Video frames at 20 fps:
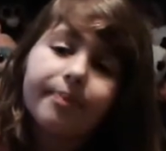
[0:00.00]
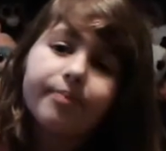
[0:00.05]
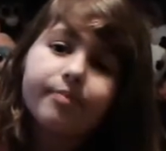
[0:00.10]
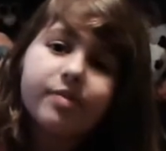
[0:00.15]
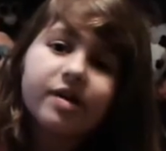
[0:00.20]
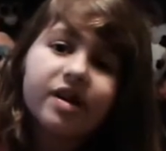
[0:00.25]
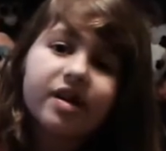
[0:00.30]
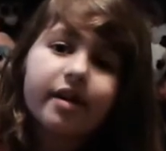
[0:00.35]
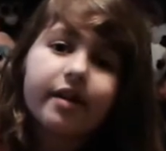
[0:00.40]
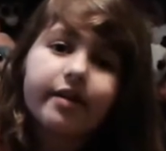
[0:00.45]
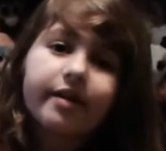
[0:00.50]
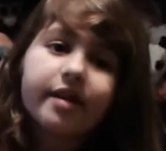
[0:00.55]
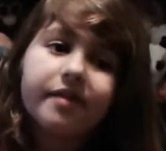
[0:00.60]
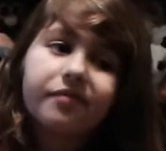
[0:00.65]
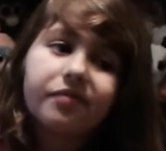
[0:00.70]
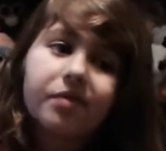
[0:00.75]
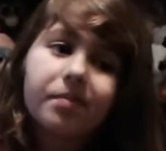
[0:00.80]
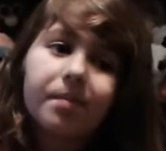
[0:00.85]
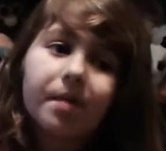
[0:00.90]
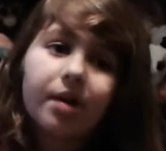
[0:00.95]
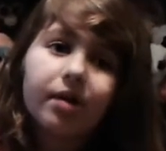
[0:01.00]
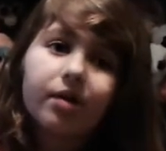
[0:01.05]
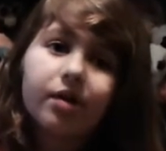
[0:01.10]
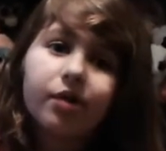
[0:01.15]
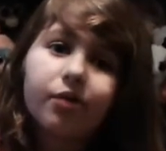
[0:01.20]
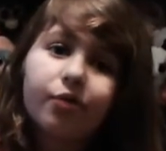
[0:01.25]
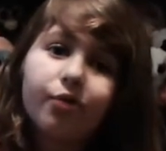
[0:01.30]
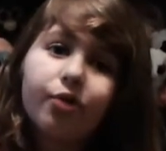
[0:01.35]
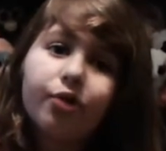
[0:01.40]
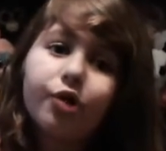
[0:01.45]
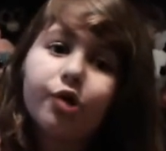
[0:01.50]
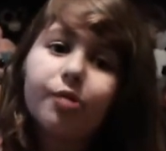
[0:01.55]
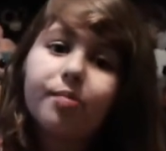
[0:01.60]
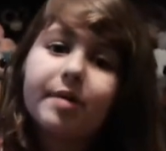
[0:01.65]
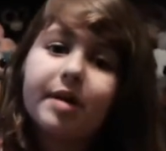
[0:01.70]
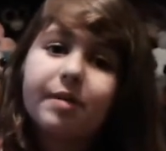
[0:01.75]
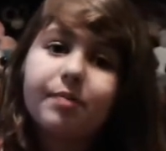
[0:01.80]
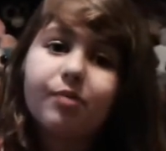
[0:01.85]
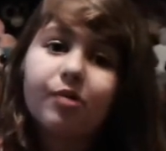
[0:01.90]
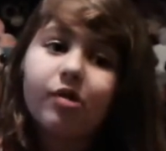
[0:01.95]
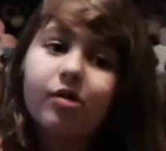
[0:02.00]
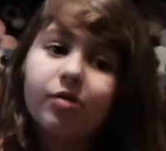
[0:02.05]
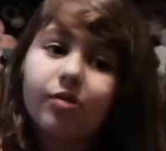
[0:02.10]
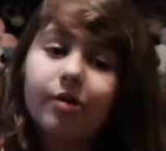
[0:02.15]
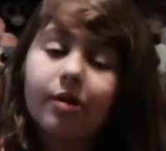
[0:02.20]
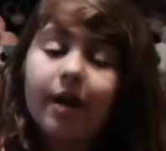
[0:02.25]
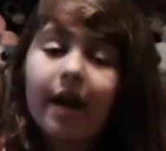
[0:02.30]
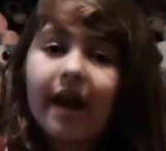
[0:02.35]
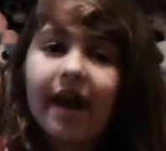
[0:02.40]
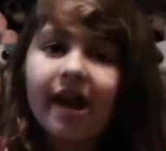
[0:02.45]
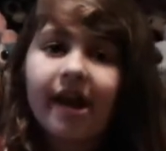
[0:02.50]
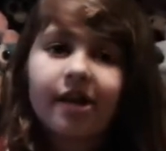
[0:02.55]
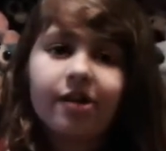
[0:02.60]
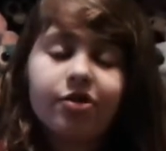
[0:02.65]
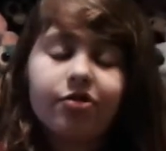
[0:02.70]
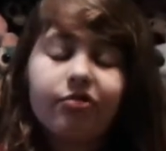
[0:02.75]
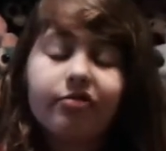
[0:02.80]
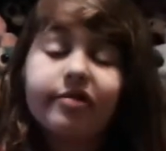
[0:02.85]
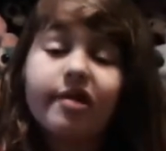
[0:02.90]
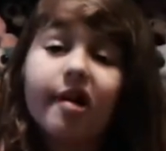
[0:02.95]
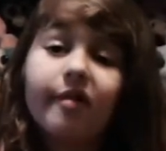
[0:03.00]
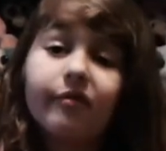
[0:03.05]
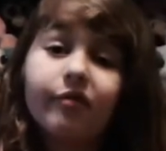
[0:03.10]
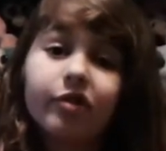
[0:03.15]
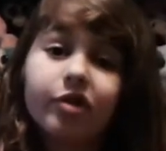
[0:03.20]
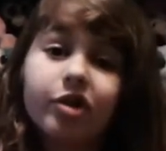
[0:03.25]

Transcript: Because if the market's older people and you sell for